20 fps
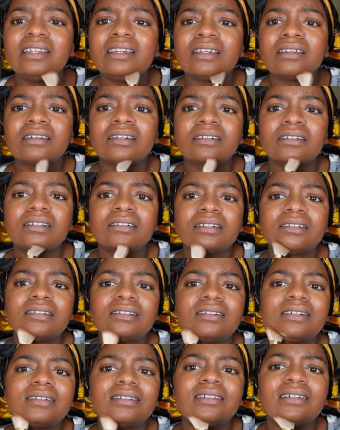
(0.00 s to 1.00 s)
Yeah,
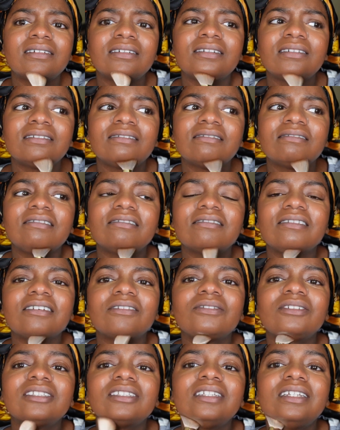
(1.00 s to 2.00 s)
good stuff.
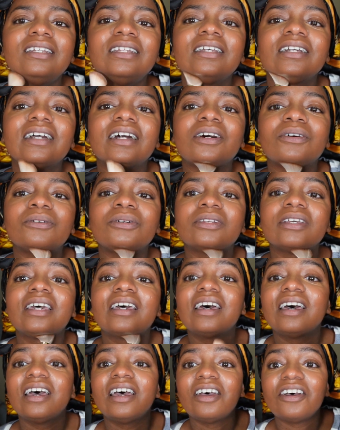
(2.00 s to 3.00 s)
But that's what I
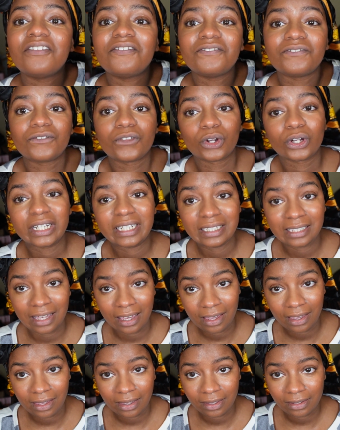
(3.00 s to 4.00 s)
was gonna say
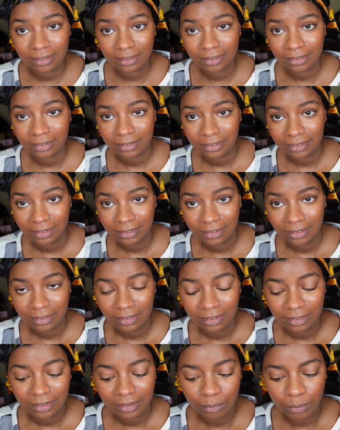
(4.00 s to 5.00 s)
probably
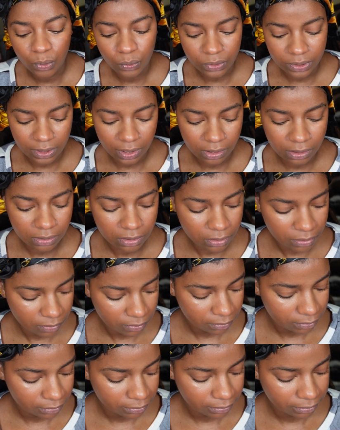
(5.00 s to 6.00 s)
like 10 minutes ago,
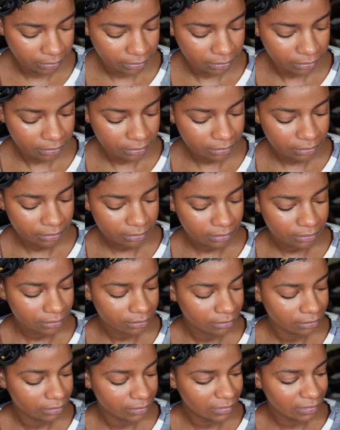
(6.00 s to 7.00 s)
and I totally forgot.